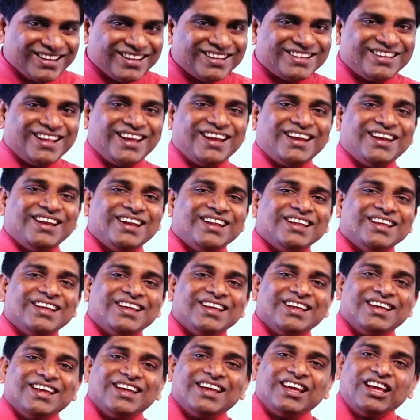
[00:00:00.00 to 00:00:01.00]
Then
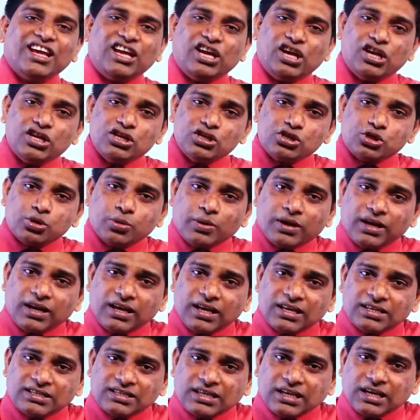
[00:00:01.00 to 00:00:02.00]

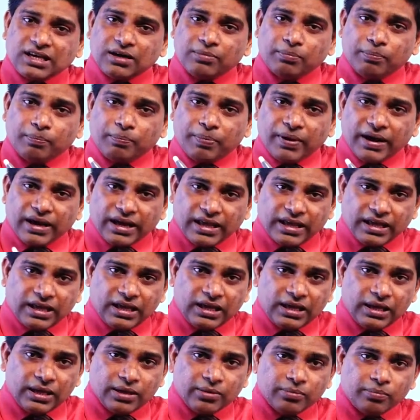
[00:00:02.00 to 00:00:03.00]
insurance
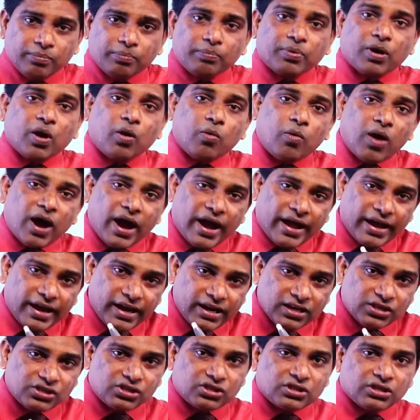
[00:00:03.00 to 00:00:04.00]
company
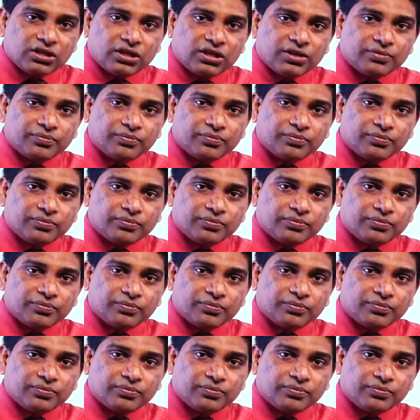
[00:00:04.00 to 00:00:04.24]
provides